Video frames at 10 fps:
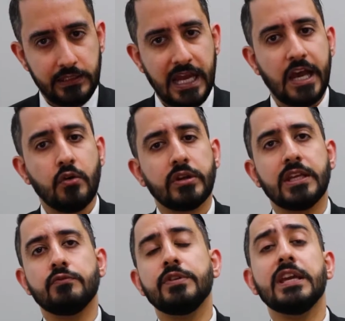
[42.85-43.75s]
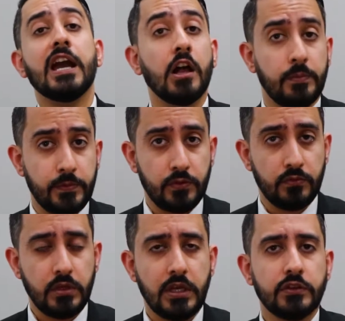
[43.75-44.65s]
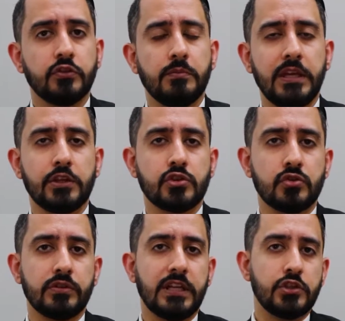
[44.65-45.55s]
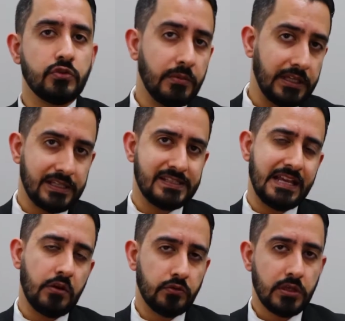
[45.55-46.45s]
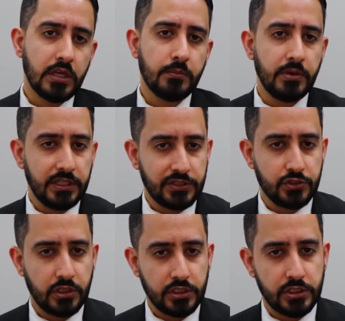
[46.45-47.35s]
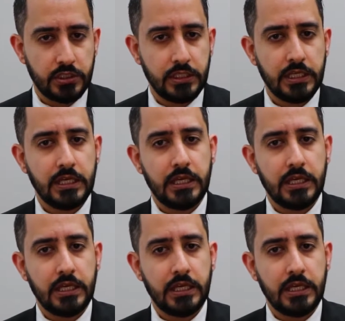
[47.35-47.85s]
How can we help you to make sure that you make a sound pre-construction